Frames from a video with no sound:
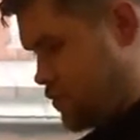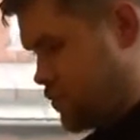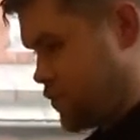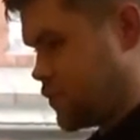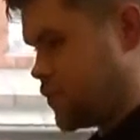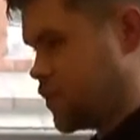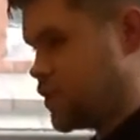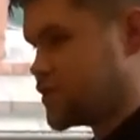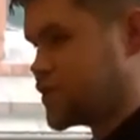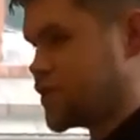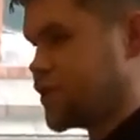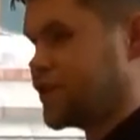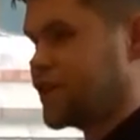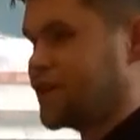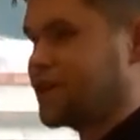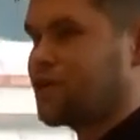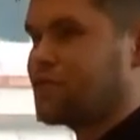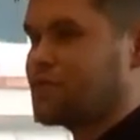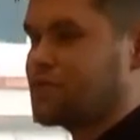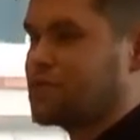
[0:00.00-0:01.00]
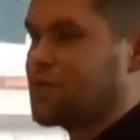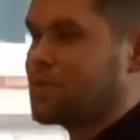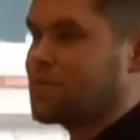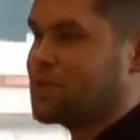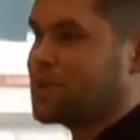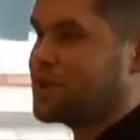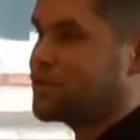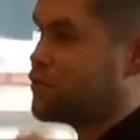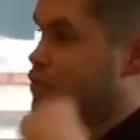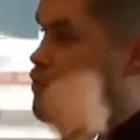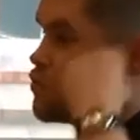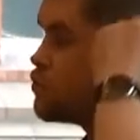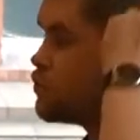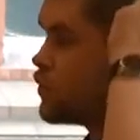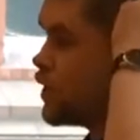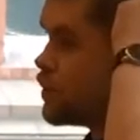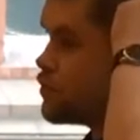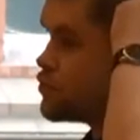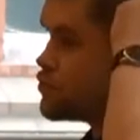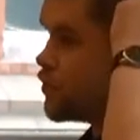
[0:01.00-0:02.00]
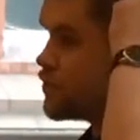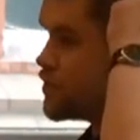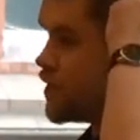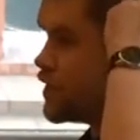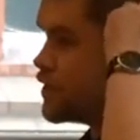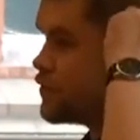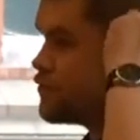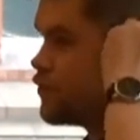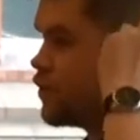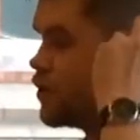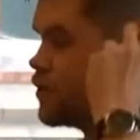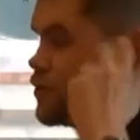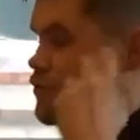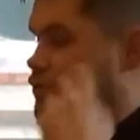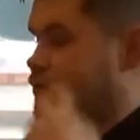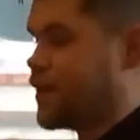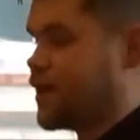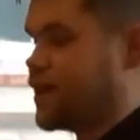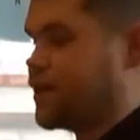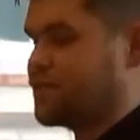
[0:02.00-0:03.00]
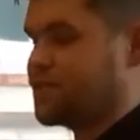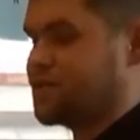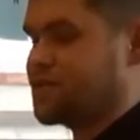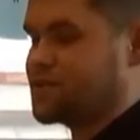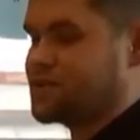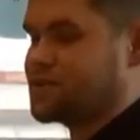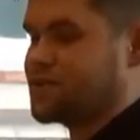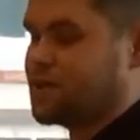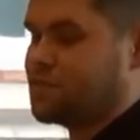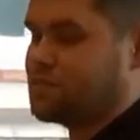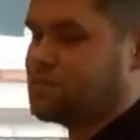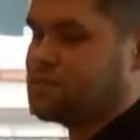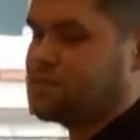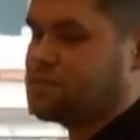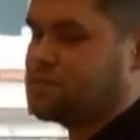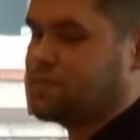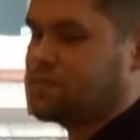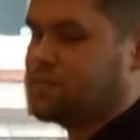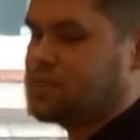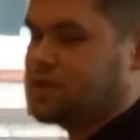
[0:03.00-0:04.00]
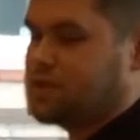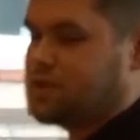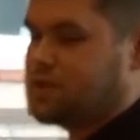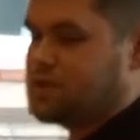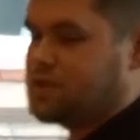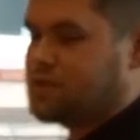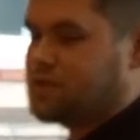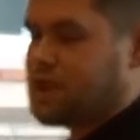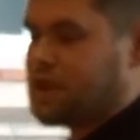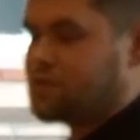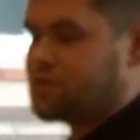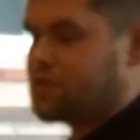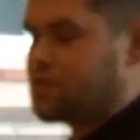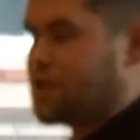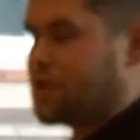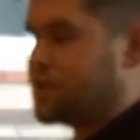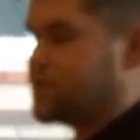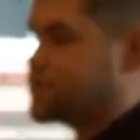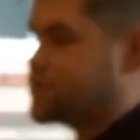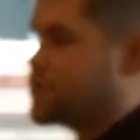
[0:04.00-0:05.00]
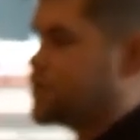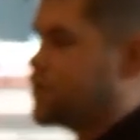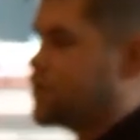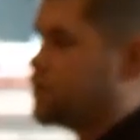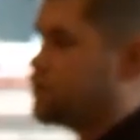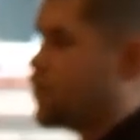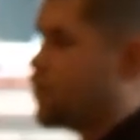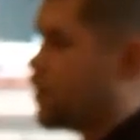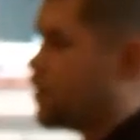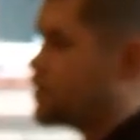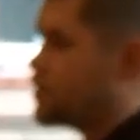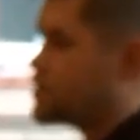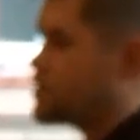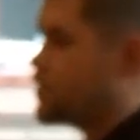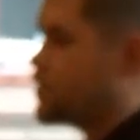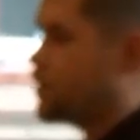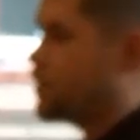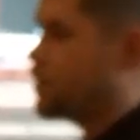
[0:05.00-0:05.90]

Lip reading: Certainly a lot of the women in the room will be able to identify the fact that everywhere you turn, marketing